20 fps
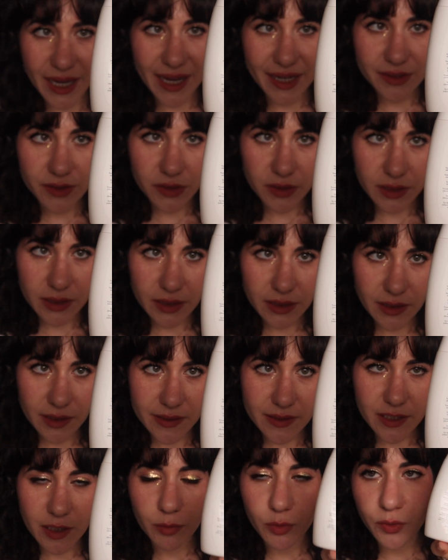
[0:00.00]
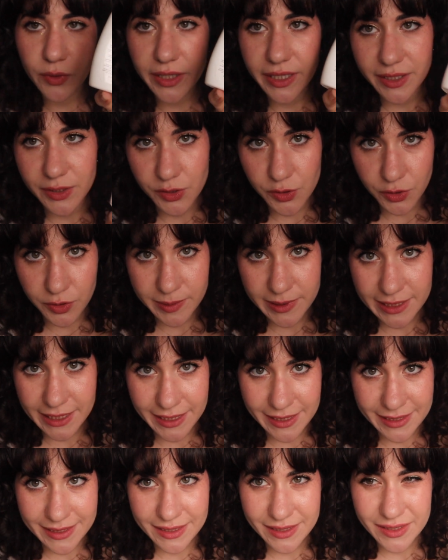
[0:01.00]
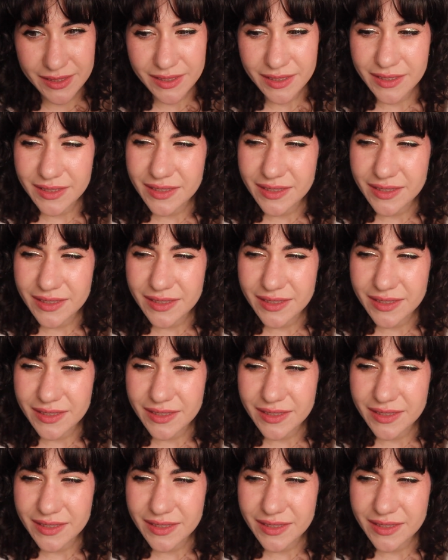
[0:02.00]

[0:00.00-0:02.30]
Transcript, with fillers: actually a seborrheic dermatitis